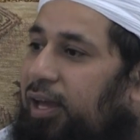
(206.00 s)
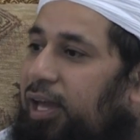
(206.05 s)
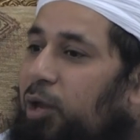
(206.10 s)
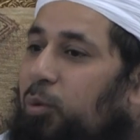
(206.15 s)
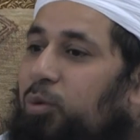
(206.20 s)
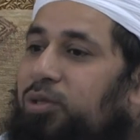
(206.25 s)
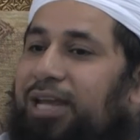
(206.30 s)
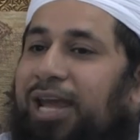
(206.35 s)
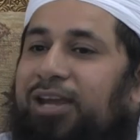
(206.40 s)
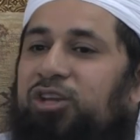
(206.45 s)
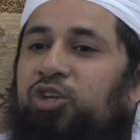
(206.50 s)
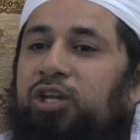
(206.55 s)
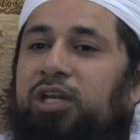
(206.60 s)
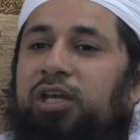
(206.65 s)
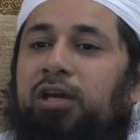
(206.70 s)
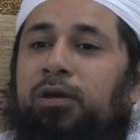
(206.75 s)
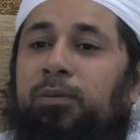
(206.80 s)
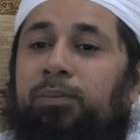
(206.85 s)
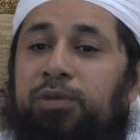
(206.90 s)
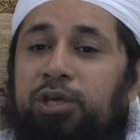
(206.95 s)
it was
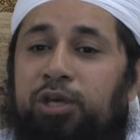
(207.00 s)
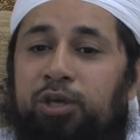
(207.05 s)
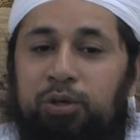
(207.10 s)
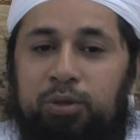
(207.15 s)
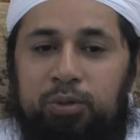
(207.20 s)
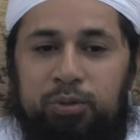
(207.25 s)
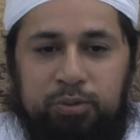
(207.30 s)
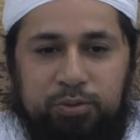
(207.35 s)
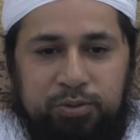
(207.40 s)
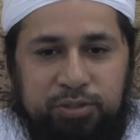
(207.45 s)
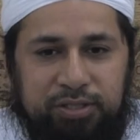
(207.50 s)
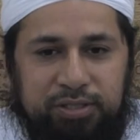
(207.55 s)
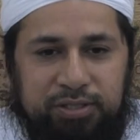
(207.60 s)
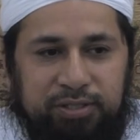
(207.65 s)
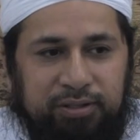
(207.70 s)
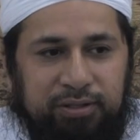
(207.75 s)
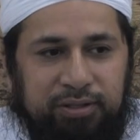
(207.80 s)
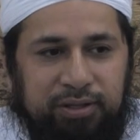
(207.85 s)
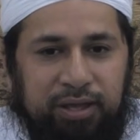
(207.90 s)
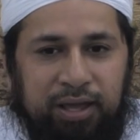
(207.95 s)
actually
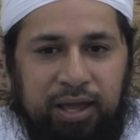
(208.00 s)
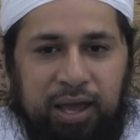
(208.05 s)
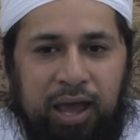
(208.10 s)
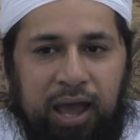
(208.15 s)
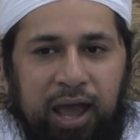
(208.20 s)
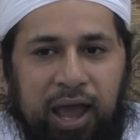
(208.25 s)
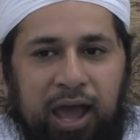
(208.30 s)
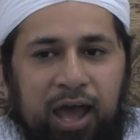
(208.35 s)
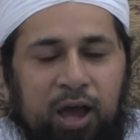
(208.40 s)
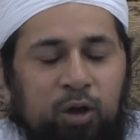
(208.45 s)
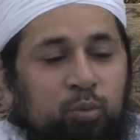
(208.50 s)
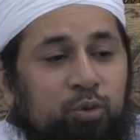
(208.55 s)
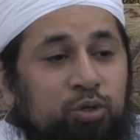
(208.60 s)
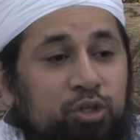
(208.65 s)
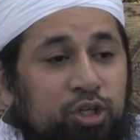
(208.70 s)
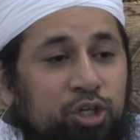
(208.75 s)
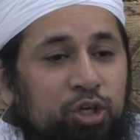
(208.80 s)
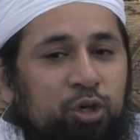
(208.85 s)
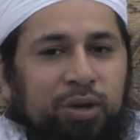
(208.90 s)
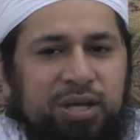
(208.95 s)
abused. How
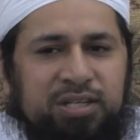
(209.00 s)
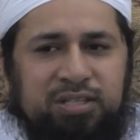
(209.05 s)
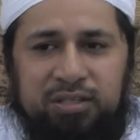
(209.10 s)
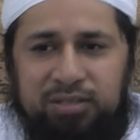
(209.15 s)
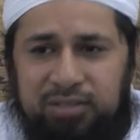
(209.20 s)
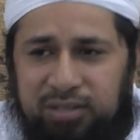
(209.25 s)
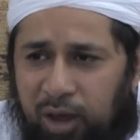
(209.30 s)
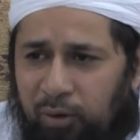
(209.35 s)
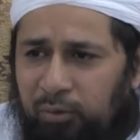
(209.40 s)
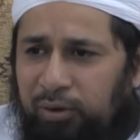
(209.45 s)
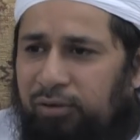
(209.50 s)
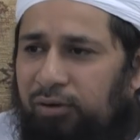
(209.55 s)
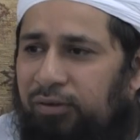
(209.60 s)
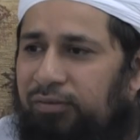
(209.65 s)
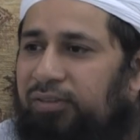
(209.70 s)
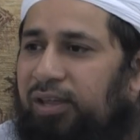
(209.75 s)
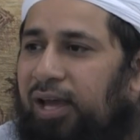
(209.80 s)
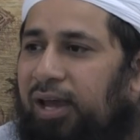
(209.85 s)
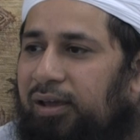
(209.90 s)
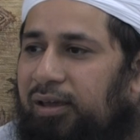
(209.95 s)
would you, as a donor
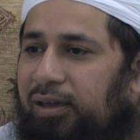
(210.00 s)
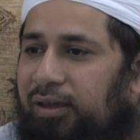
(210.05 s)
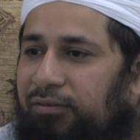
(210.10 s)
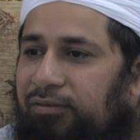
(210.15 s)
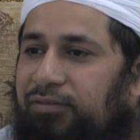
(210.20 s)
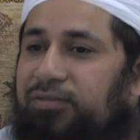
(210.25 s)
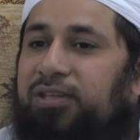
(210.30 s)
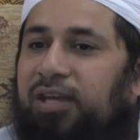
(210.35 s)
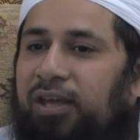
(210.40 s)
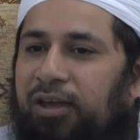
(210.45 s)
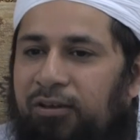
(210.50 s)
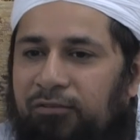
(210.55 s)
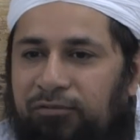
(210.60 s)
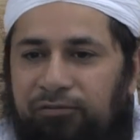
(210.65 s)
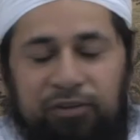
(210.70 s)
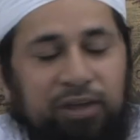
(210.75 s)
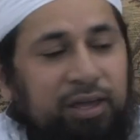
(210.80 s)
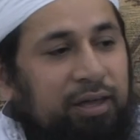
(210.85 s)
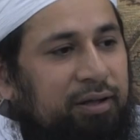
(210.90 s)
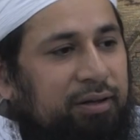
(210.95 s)
of that gift,
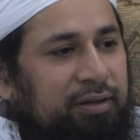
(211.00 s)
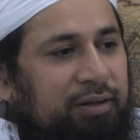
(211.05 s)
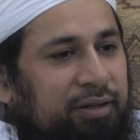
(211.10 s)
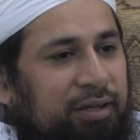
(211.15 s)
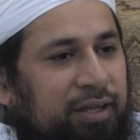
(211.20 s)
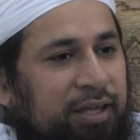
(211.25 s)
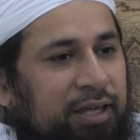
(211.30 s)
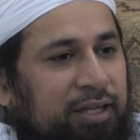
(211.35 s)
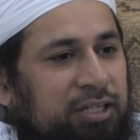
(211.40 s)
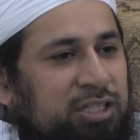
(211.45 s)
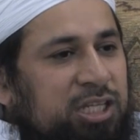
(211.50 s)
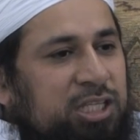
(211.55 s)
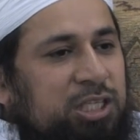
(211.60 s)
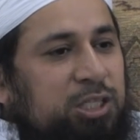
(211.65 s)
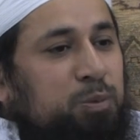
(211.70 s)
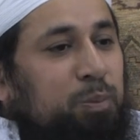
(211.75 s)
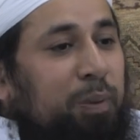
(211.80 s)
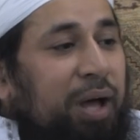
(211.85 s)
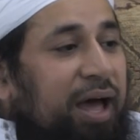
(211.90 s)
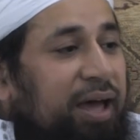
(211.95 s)
feel
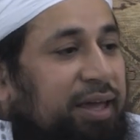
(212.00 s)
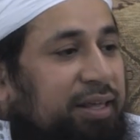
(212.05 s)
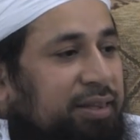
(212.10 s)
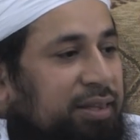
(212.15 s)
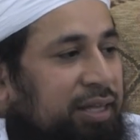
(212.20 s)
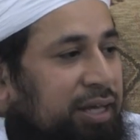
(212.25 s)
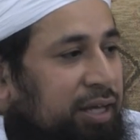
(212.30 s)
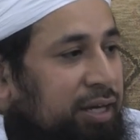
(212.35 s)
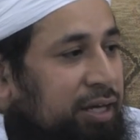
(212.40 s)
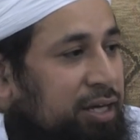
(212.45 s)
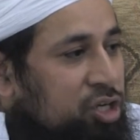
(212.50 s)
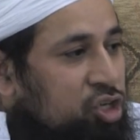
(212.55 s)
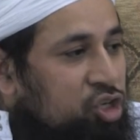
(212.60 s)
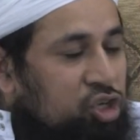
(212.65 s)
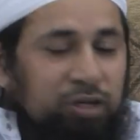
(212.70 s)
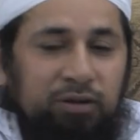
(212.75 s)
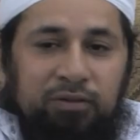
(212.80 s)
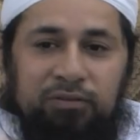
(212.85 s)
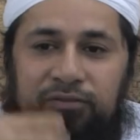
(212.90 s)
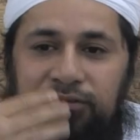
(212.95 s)
despite the
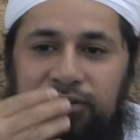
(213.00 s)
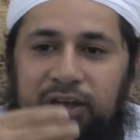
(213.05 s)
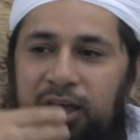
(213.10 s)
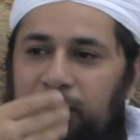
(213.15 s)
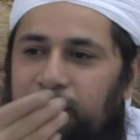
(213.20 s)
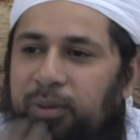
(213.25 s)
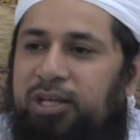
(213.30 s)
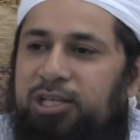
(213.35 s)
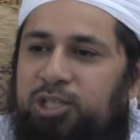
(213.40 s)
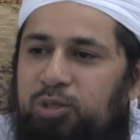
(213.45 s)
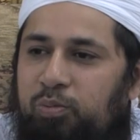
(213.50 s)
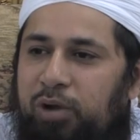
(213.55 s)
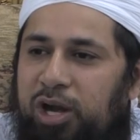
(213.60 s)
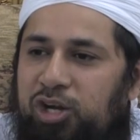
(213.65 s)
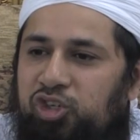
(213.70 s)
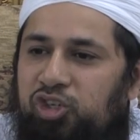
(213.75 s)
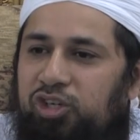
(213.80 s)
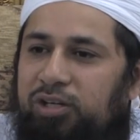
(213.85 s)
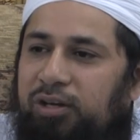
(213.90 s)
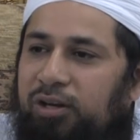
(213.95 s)
initial verbal
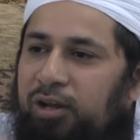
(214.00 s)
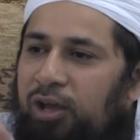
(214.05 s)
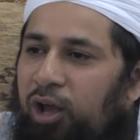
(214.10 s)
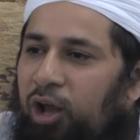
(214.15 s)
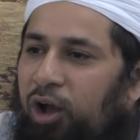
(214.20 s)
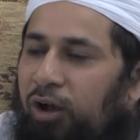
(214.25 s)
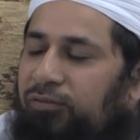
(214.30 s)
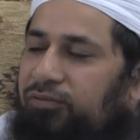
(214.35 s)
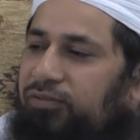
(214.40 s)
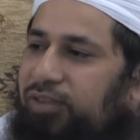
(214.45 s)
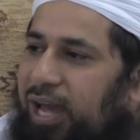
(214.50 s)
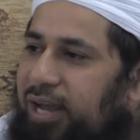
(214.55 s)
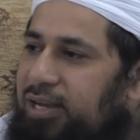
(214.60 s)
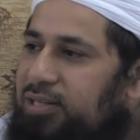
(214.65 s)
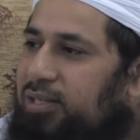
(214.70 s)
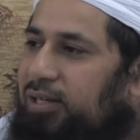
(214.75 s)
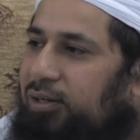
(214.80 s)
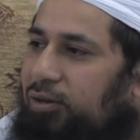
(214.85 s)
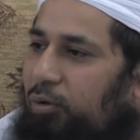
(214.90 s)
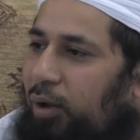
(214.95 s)
expression of
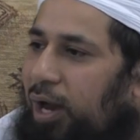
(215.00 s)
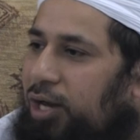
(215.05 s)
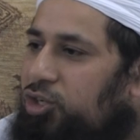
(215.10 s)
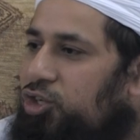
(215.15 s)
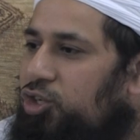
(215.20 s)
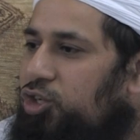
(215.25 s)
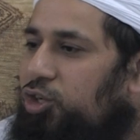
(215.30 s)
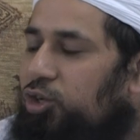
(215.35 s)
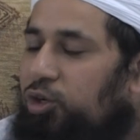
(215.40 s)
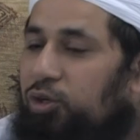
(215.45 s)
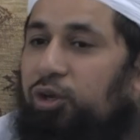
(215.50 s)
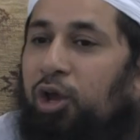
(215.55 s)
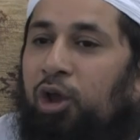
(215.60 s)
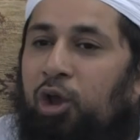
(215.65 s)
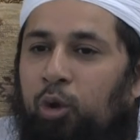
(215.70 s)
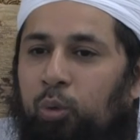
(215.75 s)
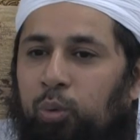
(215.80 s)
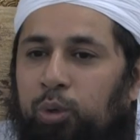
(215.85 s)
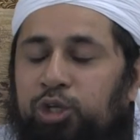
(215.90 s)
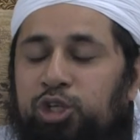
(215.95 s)
thanks and gratitude?
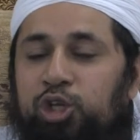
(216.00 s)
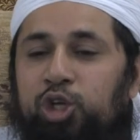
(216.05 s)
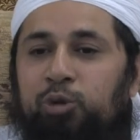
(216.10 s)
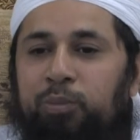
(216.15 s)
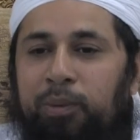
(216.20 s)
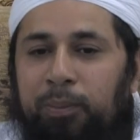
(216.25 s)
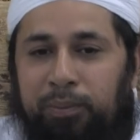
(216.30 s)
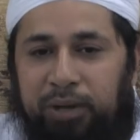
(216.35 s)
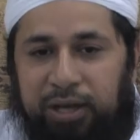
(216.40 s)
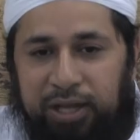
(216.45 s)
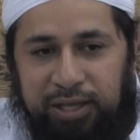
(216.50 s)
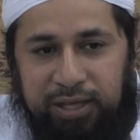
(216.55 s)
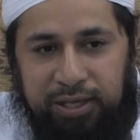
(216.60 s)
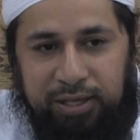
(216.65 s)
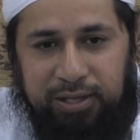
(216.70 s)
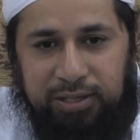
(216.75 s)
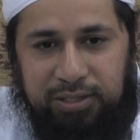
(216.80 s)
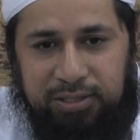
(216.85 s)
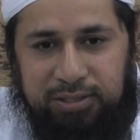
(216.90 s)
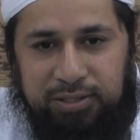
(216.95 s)
Would you be
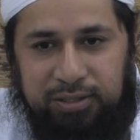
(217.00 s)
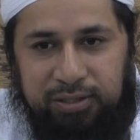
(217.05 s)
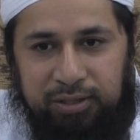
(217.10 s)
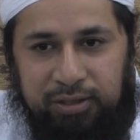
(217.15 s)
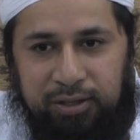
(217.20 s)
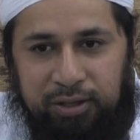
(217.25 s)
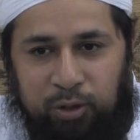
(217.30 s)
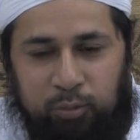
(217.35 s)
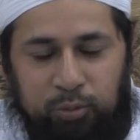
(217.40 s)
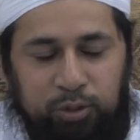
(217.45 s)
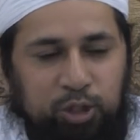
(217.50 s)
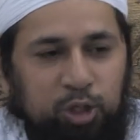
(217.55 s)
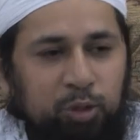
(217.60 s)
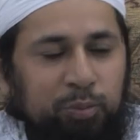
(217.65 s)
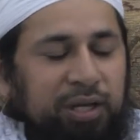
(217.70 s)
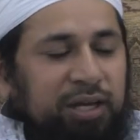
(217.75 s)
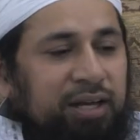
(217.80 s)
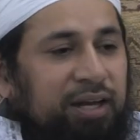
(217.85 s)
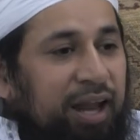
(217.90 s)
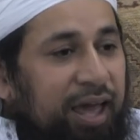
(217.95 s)
pleased? Would you
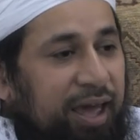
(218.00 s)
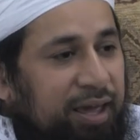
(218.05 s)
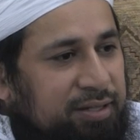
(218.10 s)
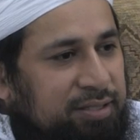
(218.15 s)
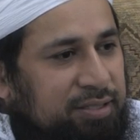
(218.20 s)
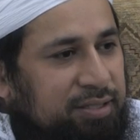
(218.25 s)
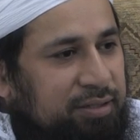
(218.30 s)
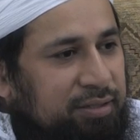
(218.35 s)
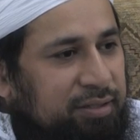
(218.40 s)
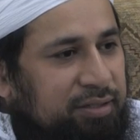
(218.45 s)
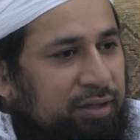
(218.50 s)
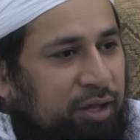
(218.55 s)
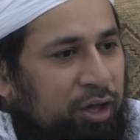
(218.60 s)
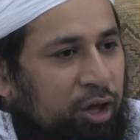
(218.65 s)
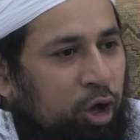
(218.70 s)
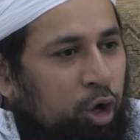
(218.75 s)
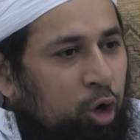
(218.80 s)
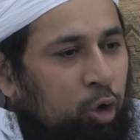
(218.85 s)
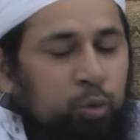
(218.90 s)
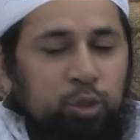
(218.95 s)
be enlightened?
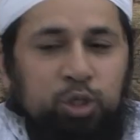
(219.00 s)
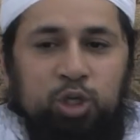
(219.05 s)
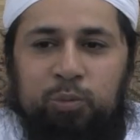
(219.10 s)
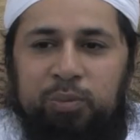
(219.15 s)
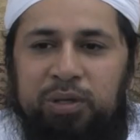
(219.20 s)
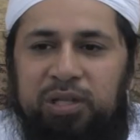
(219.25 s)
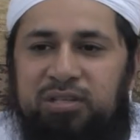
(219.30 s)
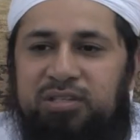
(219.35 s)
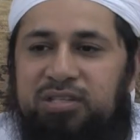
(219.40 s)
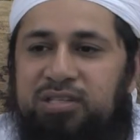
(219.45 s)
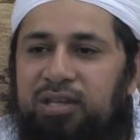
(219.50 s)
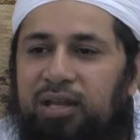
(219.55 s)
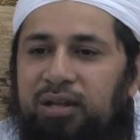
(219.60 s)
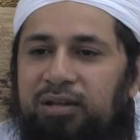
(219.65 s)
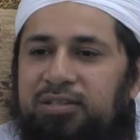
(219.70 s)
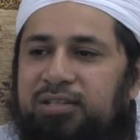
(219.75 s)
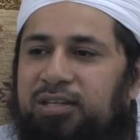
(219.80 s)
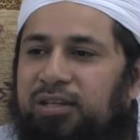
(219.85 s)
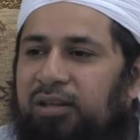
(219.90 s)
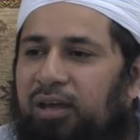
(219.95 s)
Or would you be
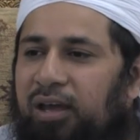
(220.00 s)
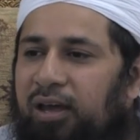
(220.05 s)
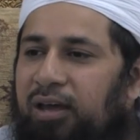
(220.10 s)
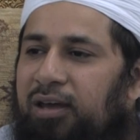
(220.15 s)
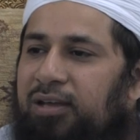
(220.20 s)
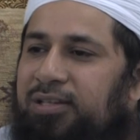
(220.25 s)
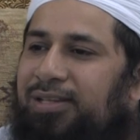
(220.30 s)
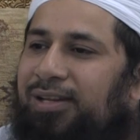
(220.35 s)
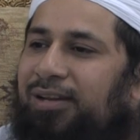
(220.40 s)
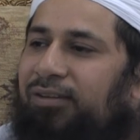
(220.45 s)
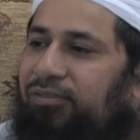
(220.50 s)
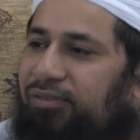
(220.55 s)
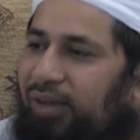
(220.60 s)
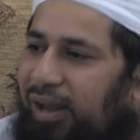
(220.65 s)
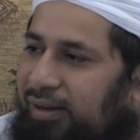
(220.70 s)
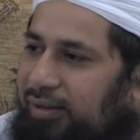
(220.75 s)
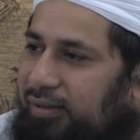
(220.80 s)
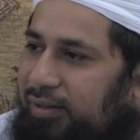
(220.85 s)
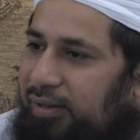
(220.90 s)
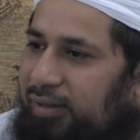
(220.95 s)
insulted, hurt, and
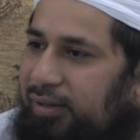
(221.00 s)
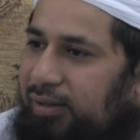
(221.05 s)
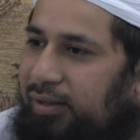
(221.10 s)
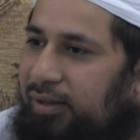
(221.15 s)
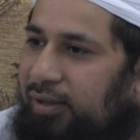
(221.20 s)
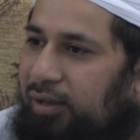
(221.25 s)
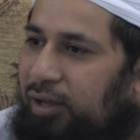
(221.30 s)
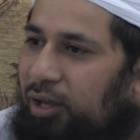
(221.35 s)
offended?